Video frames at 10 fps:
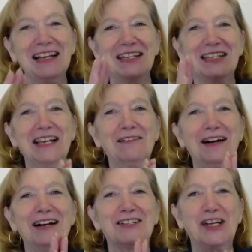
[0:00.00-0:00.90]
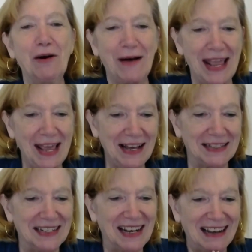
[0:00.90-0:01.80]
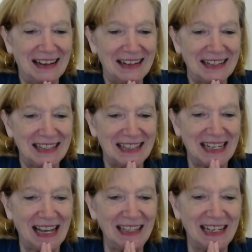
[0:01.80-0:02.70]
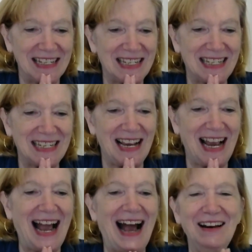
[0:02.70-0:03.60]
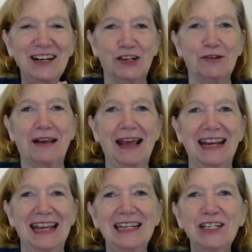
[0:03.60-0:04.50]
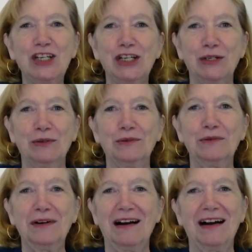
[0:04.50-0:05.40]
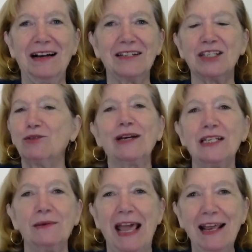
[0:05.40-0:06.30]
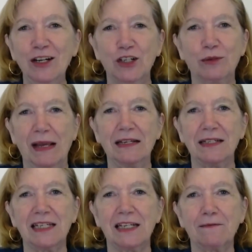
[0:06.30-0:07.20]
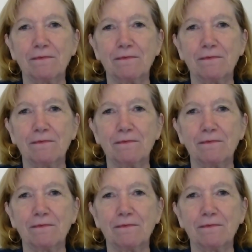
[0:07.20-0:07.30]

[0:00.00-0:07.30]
So, Joanne, tell us, how did you get into stress management?